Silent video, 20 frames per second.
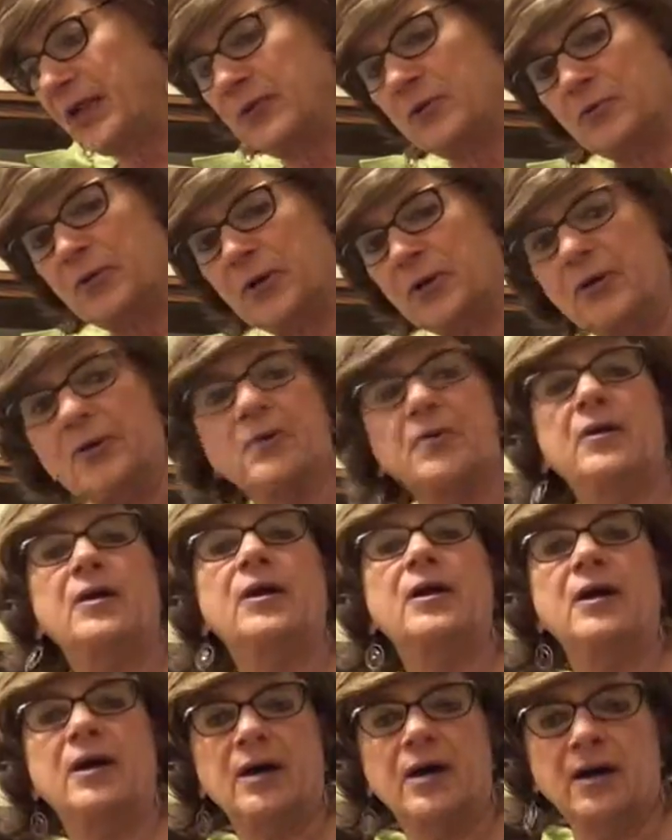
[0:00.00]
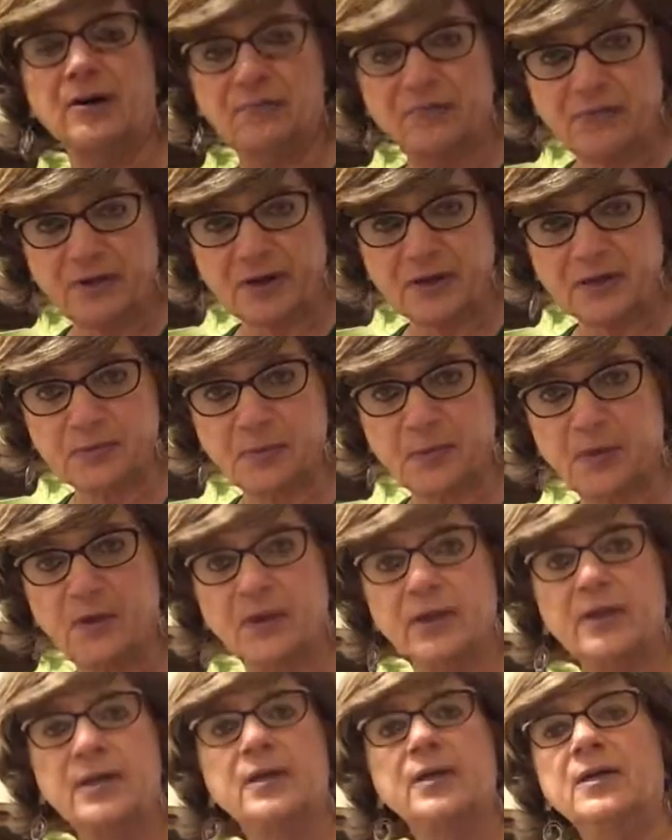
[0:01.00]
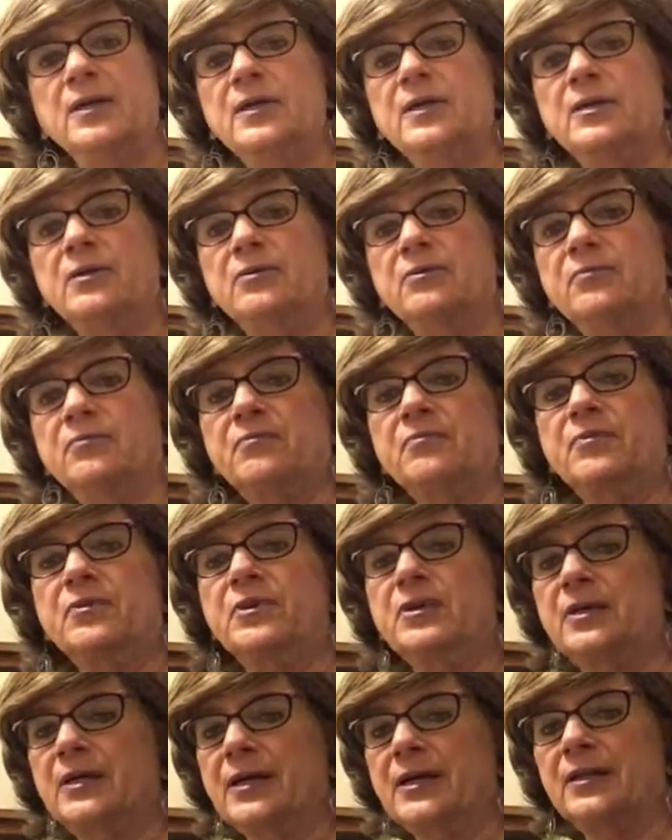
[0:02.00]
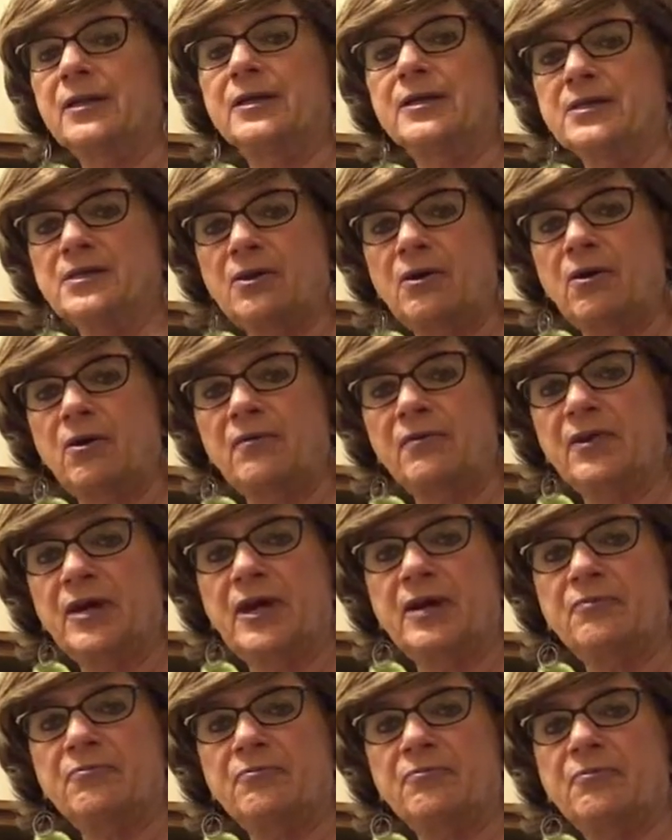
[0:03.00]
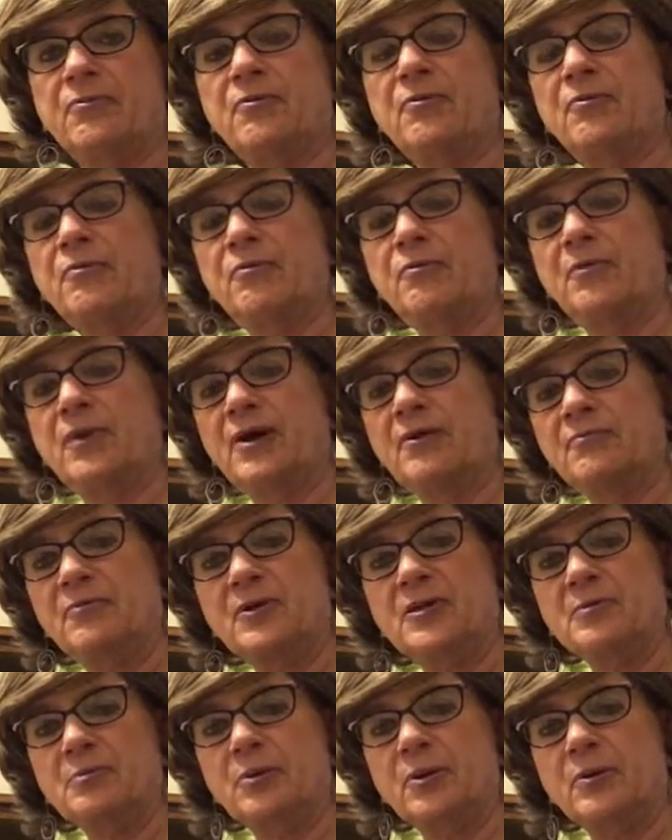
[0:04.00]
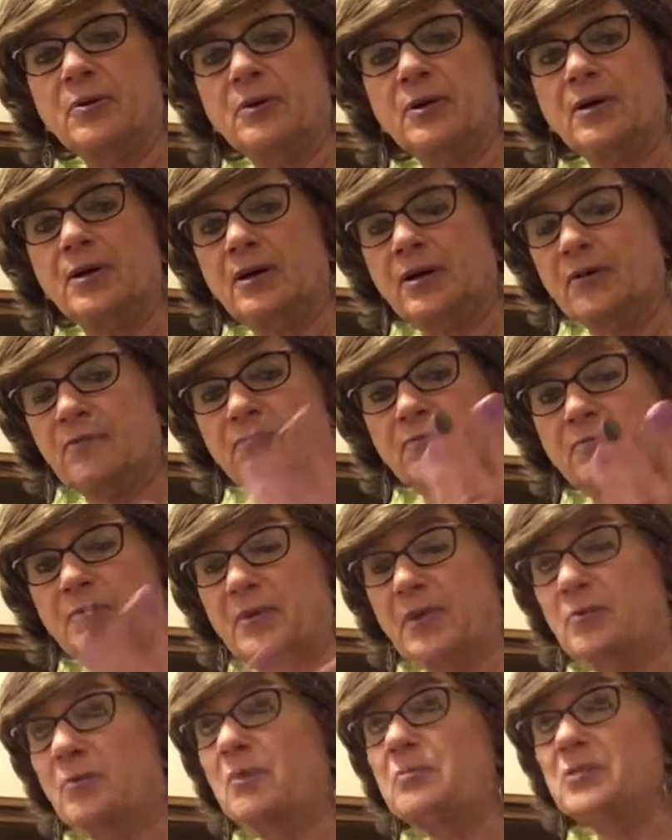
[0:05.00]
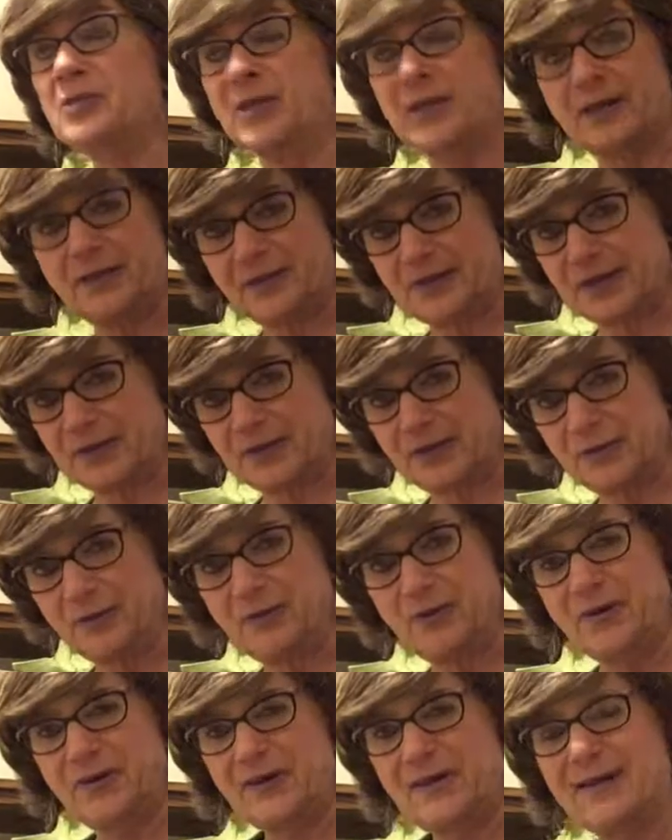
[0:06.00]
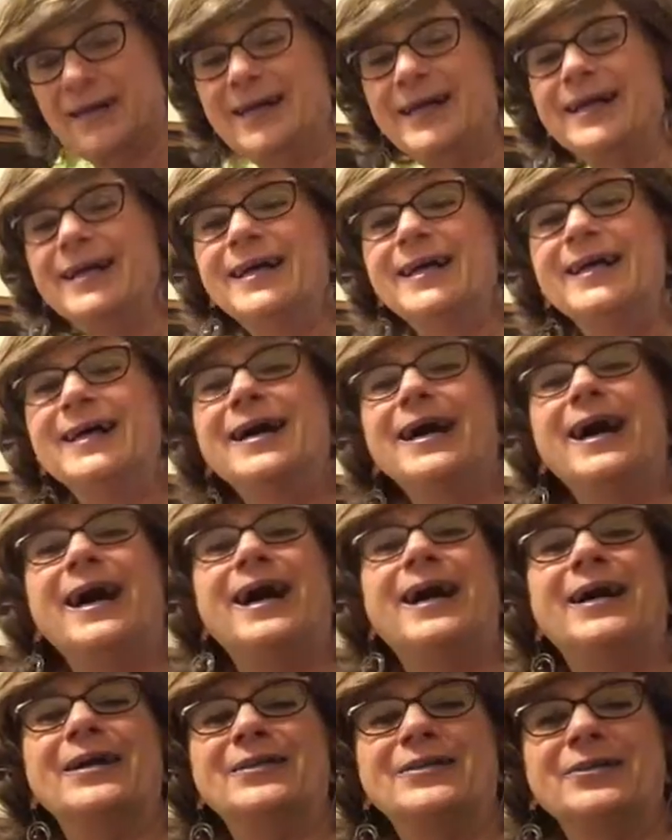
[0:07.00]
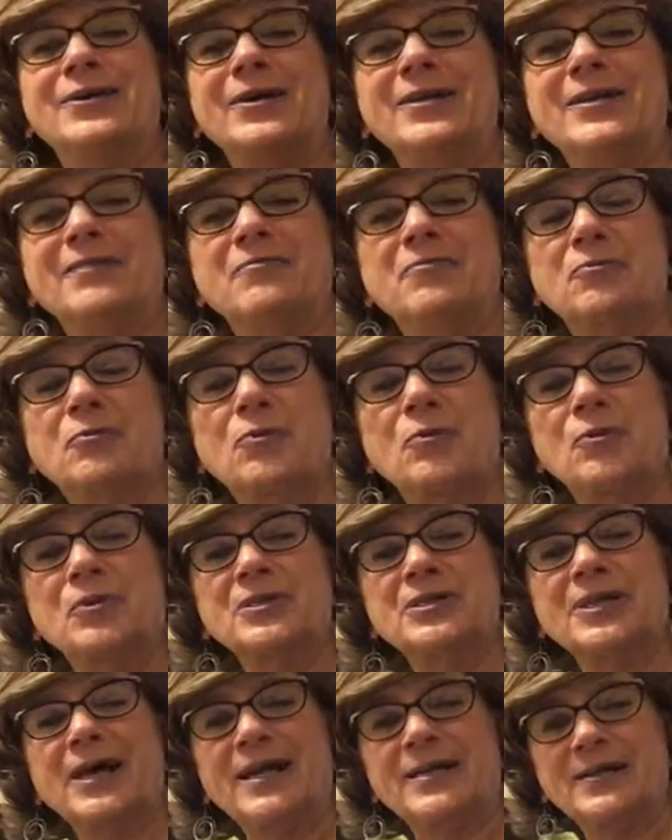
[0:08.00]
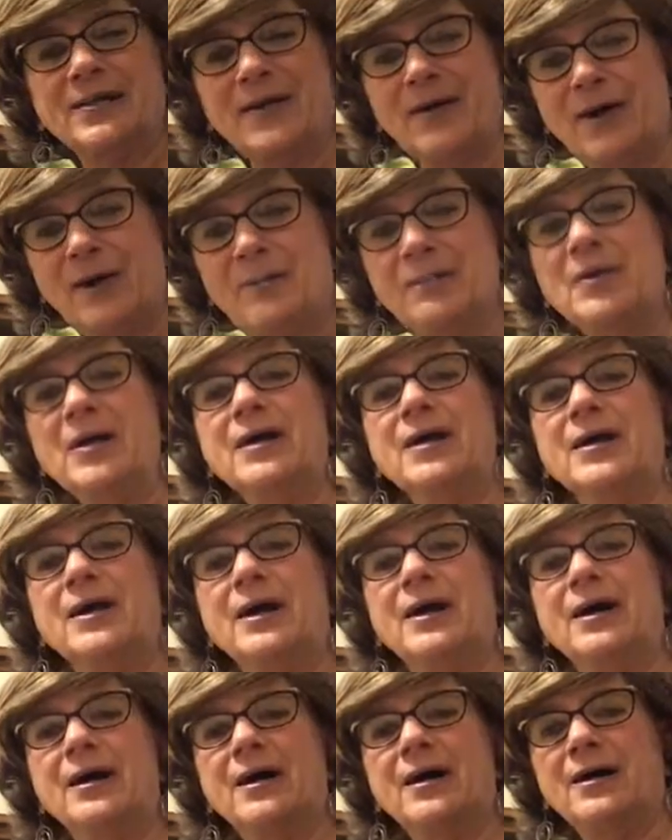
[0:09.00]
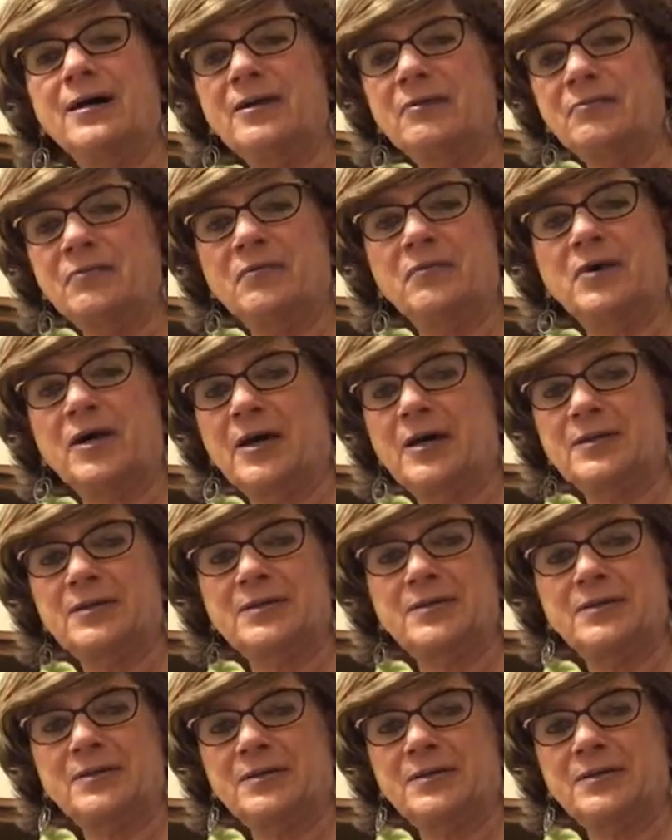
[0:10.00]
Twitter, Facebook. You can get links to all of that from my Facebook, from my website. Thank you. TheDarkDivaRules.com. If you've got